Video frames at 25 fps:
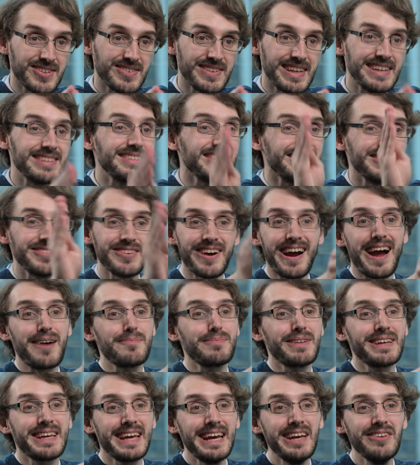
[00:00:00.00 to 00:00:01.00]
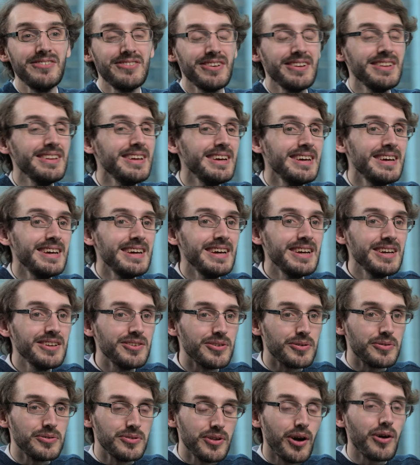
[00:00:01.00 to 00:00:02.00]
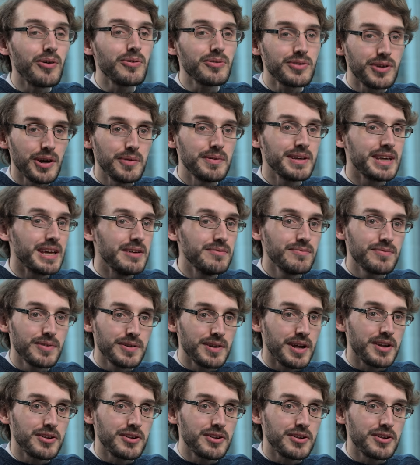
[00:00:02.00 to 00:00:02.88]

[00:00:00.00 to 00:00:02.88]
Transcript: on this in your application. You're not going in for an